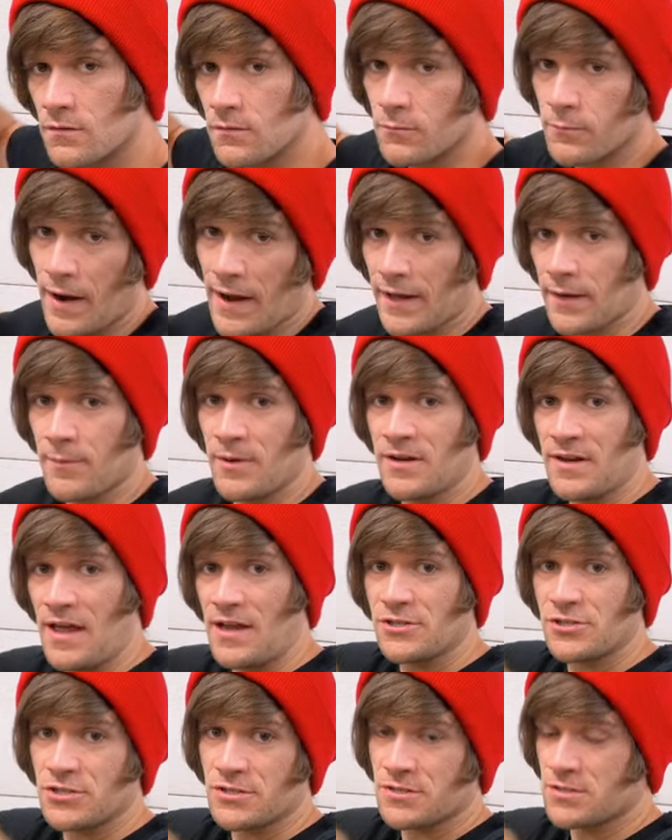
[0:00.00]

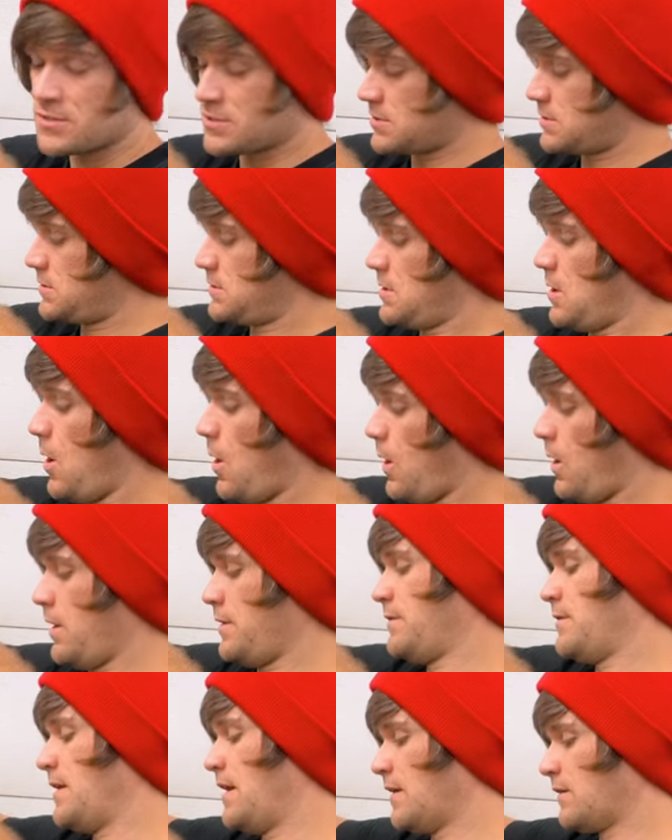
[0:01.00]
recommendations
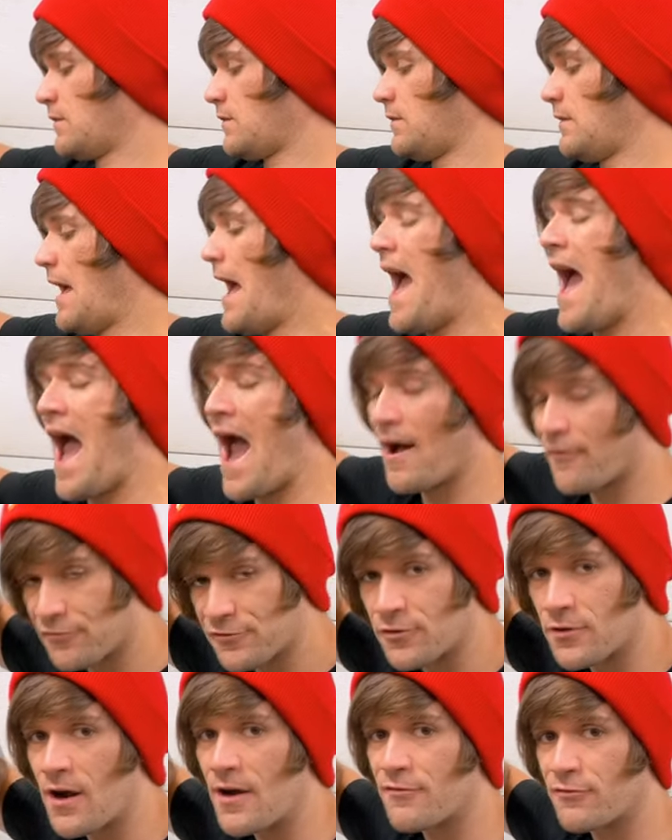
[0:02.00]
on this
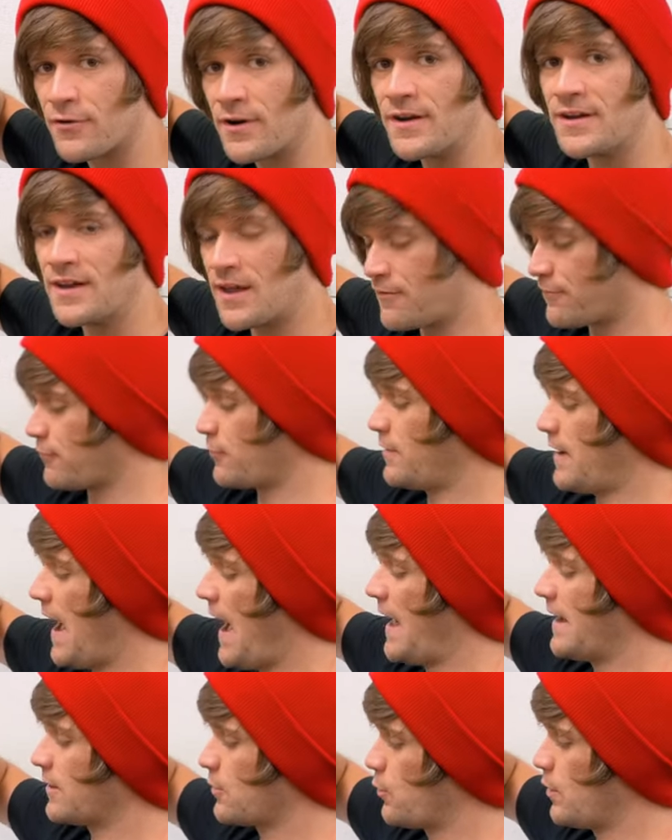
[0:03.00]
after I've ridden it for an
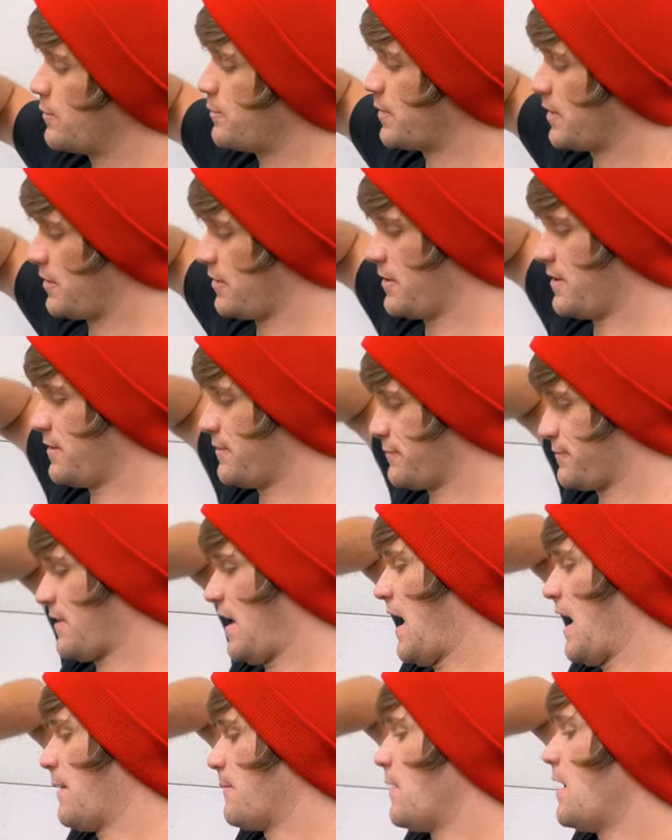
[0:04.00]
adequate period of time.